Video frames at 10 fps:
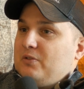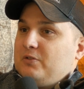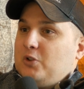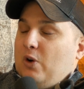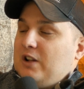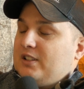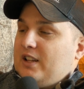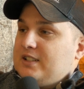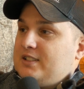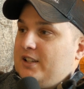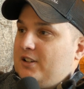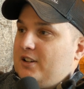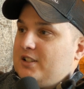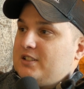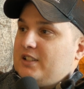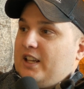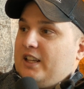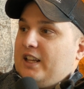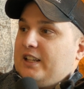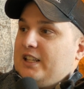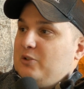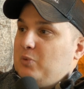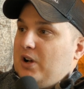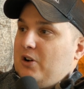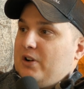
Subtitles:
go out to nice dinners and eat well,